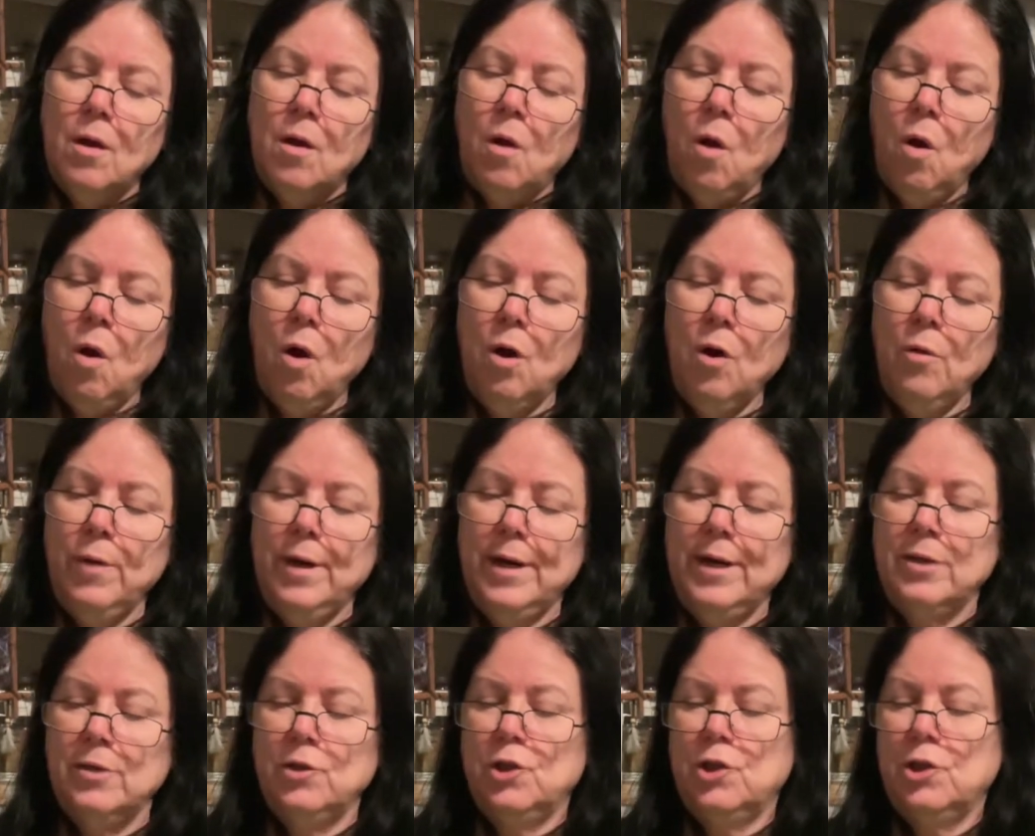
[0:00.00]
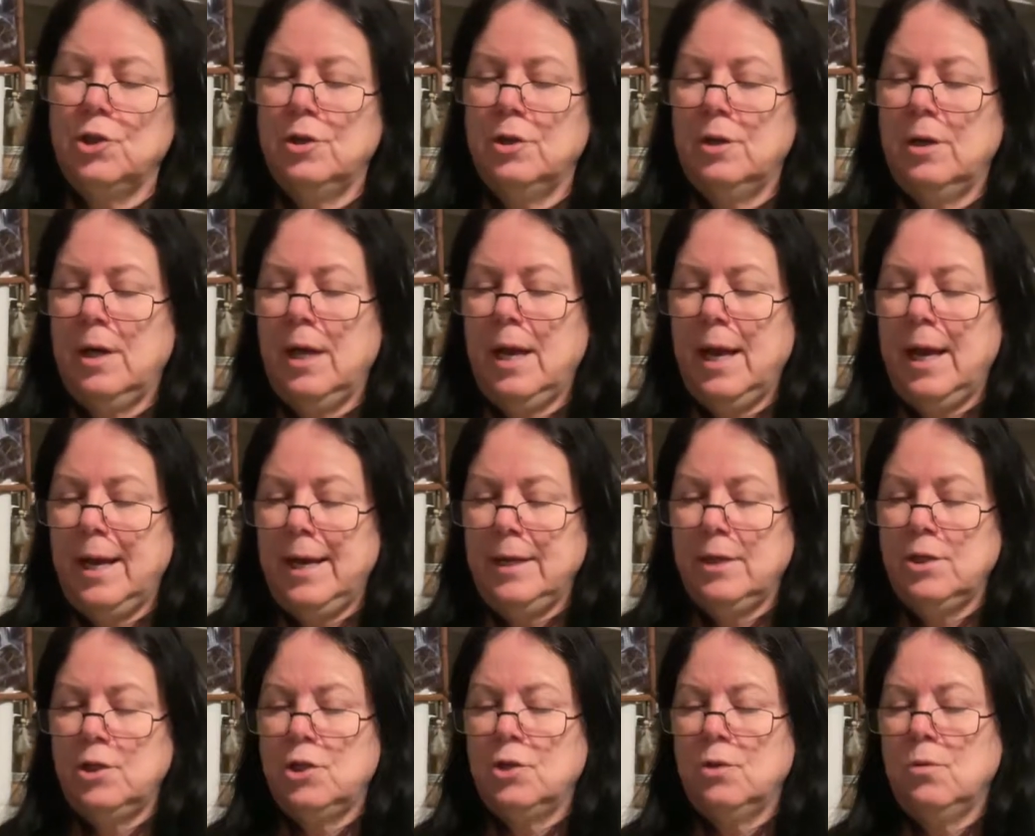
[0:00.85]
Orange,
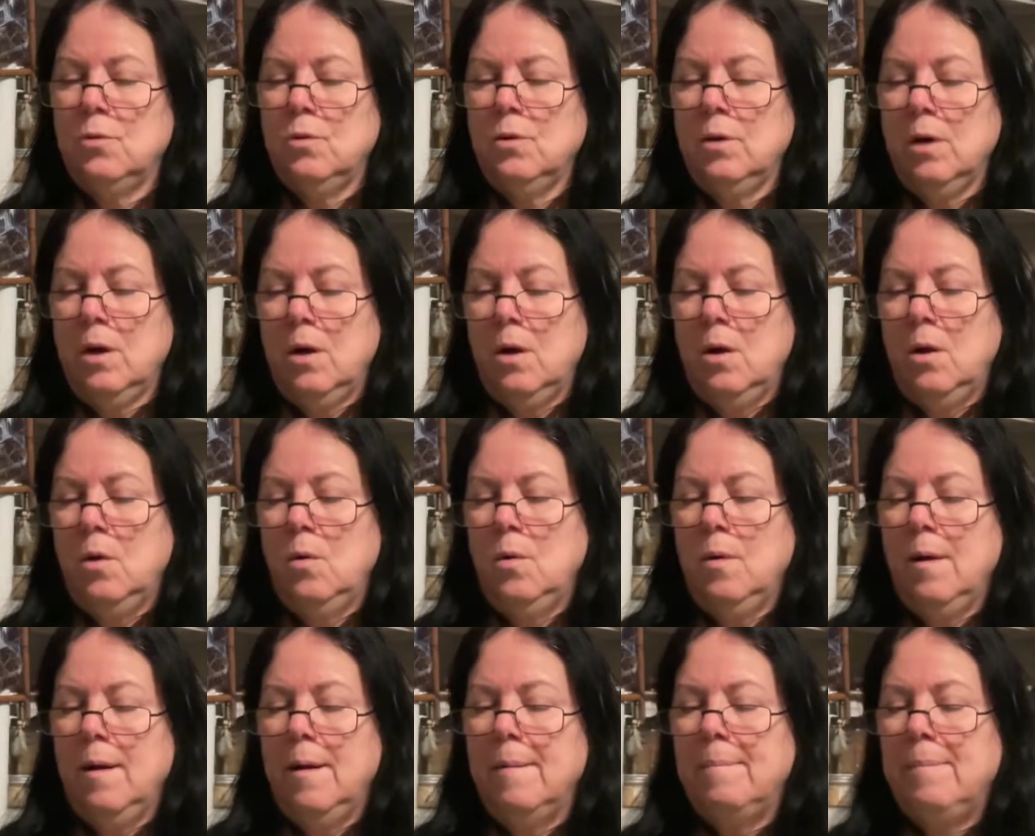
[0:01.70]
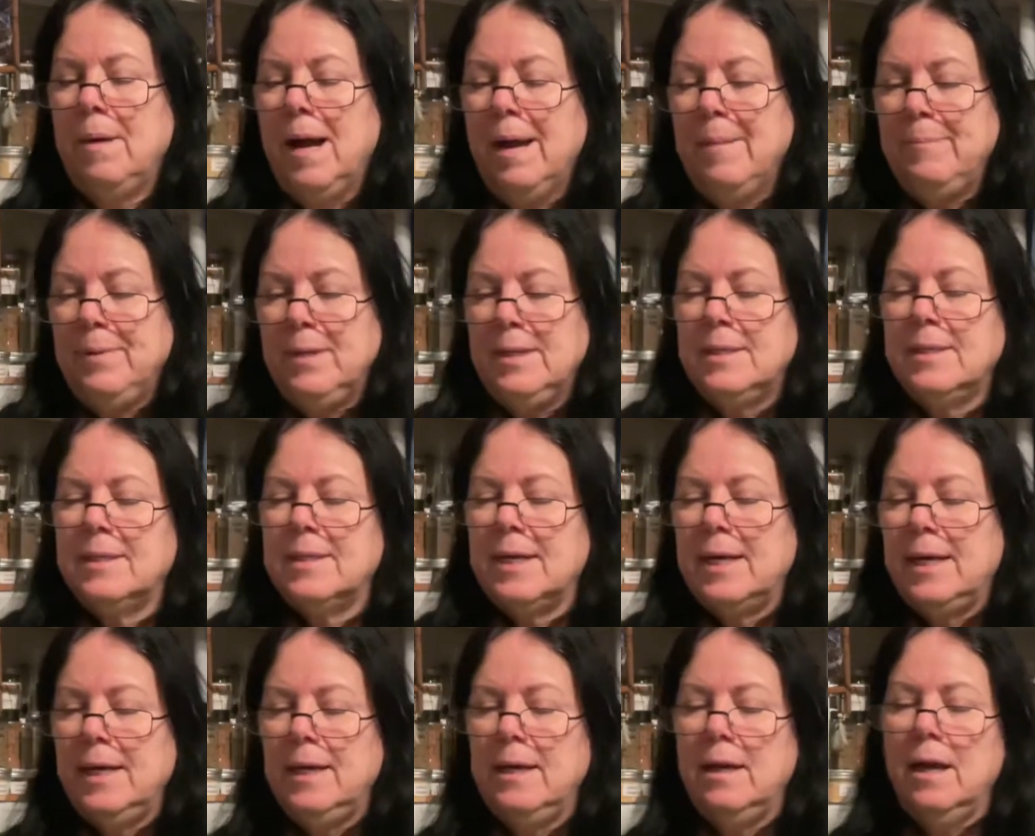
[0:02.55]
H or O. Poppy
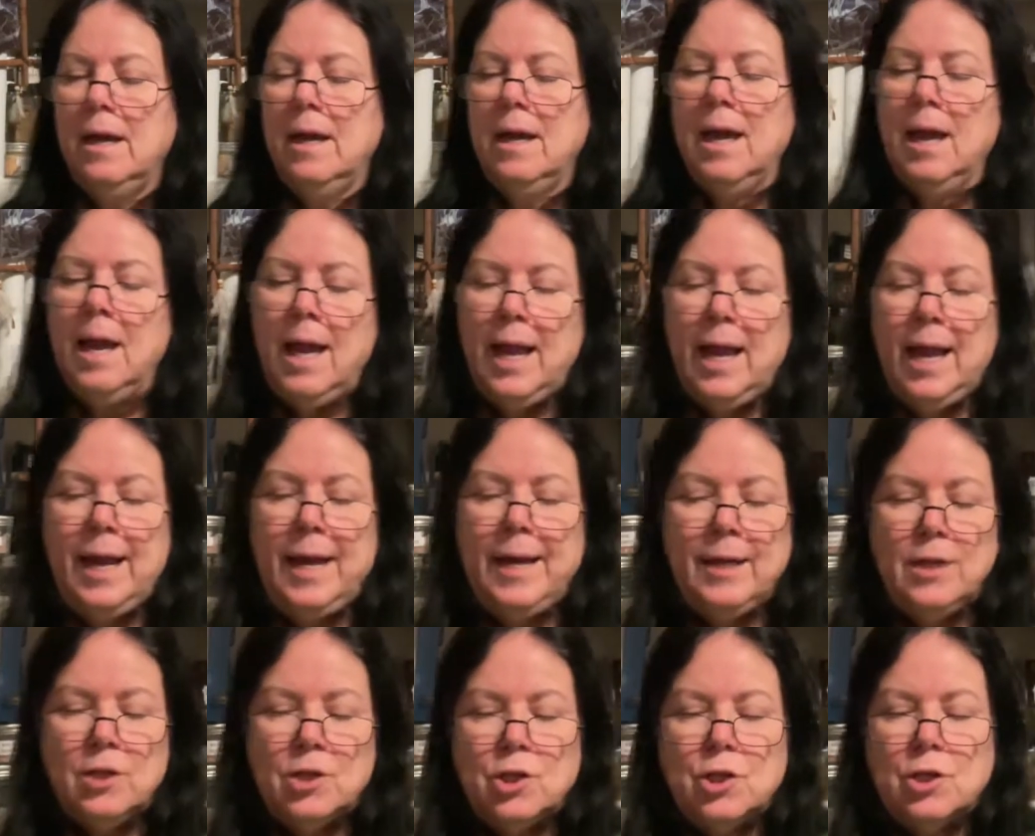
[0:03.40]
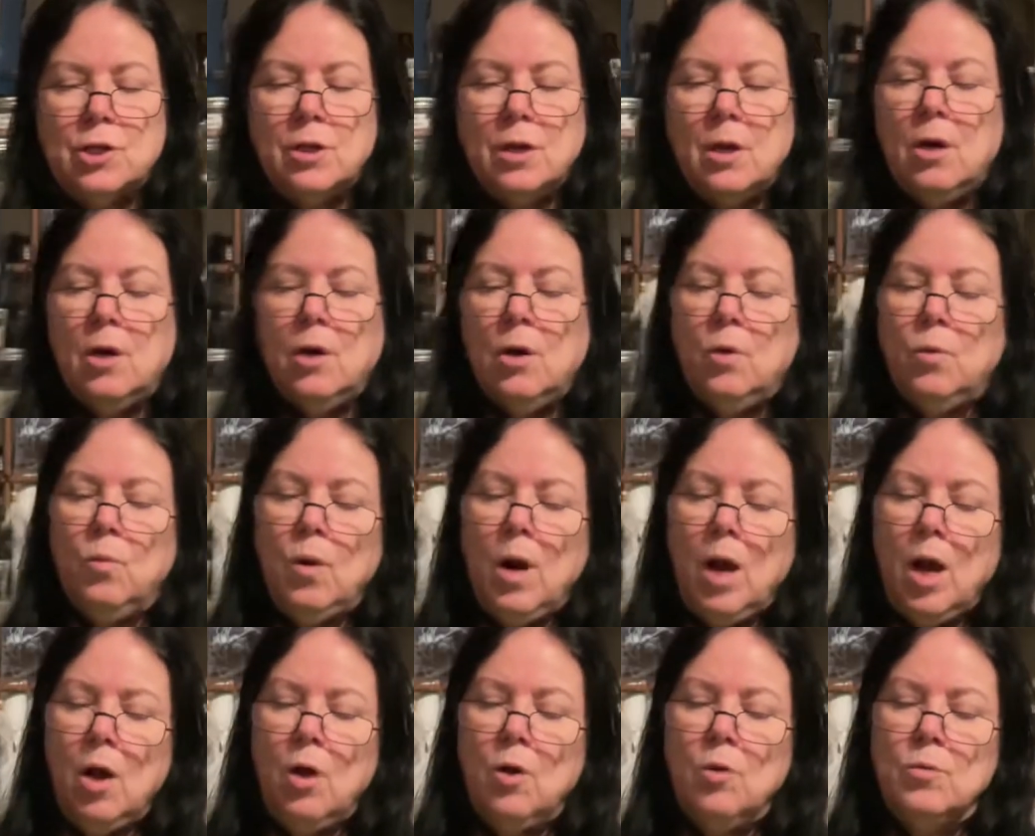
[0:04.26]
seed, H.
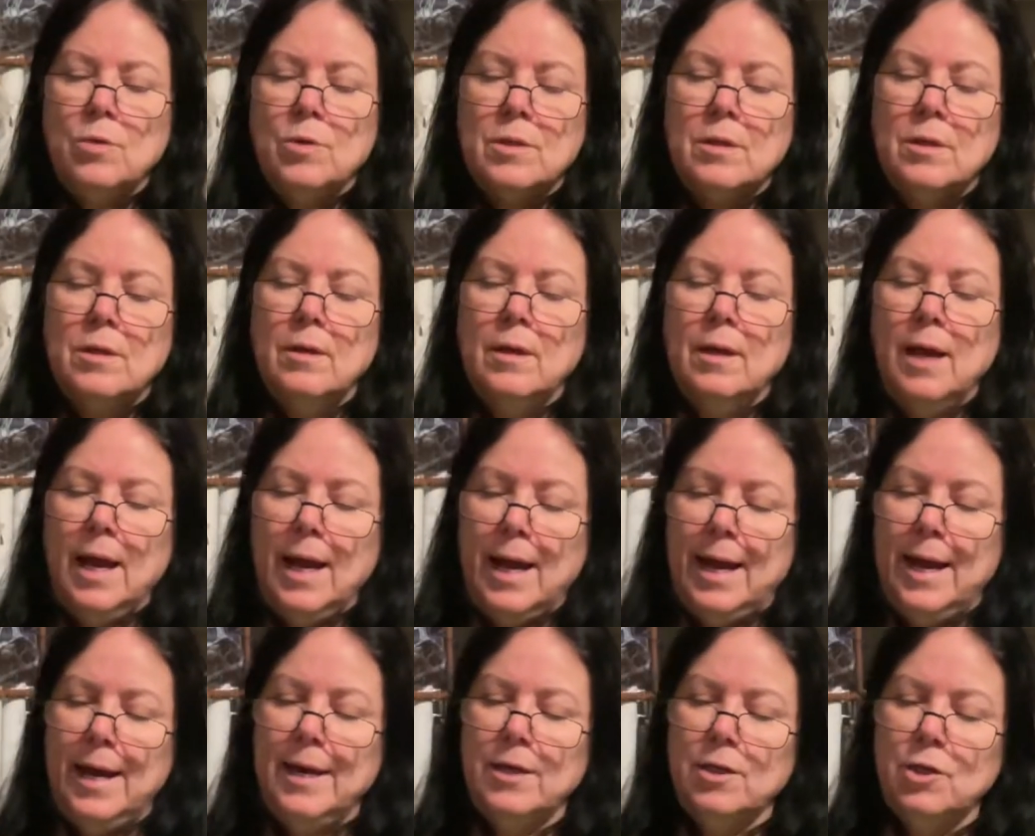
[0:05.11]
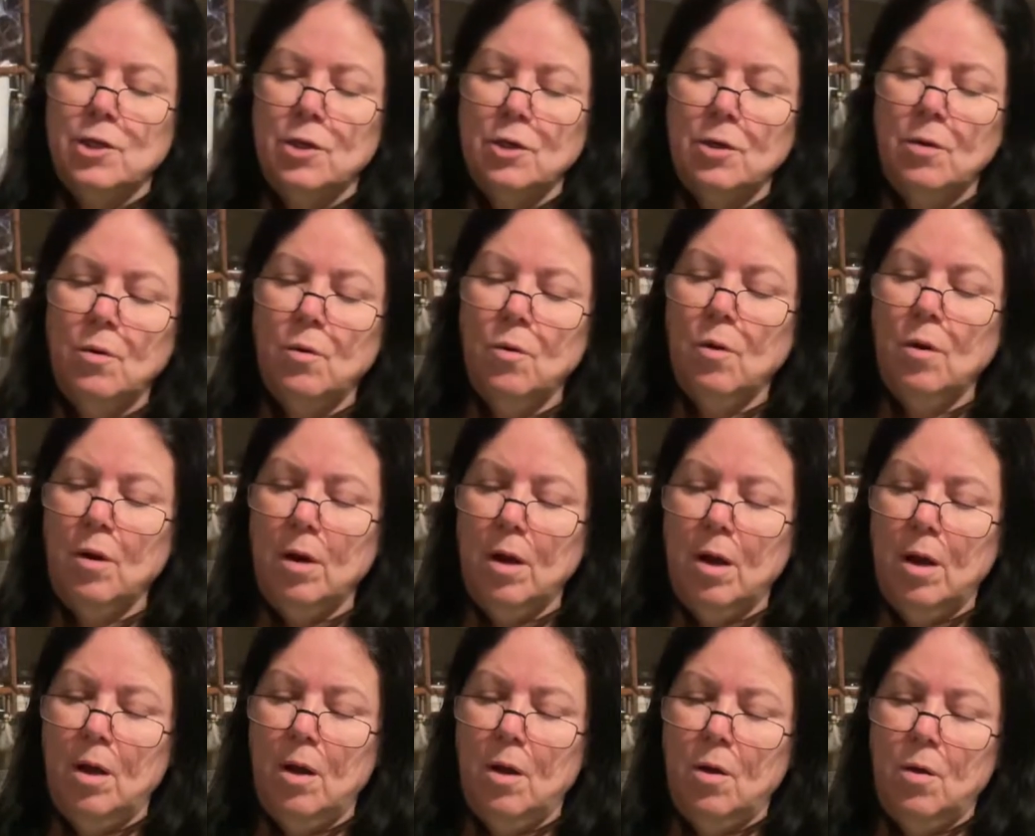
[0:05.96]
Rose, H or
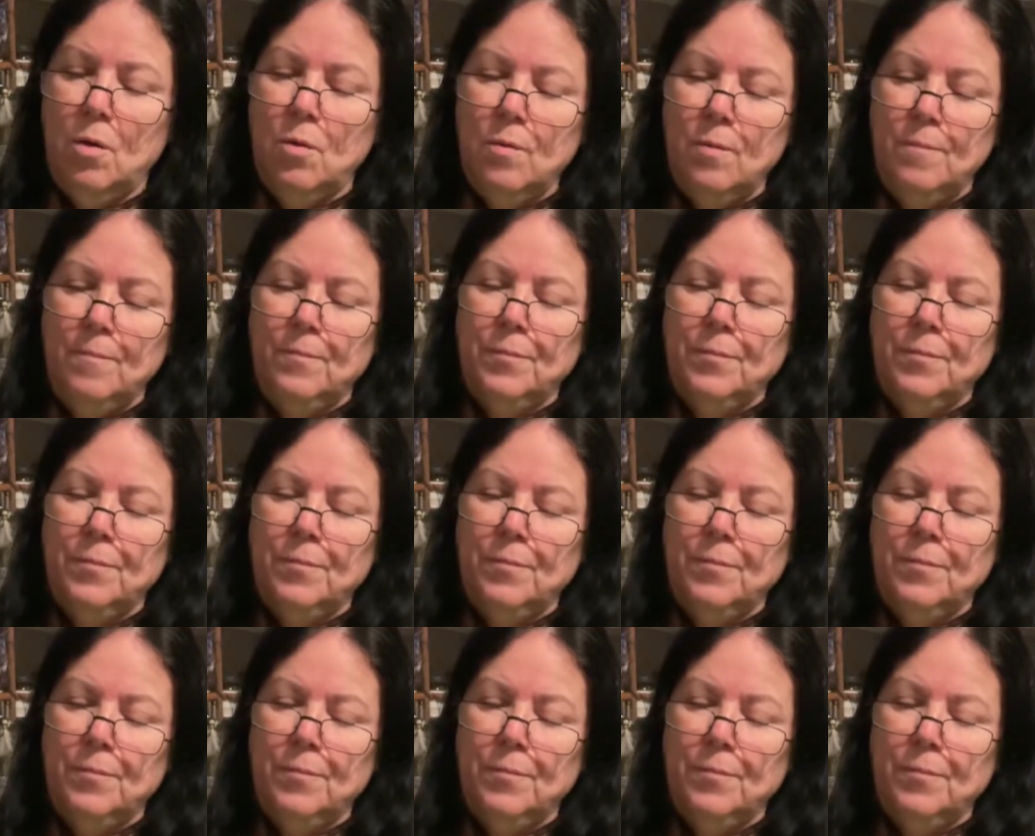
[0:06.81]
O.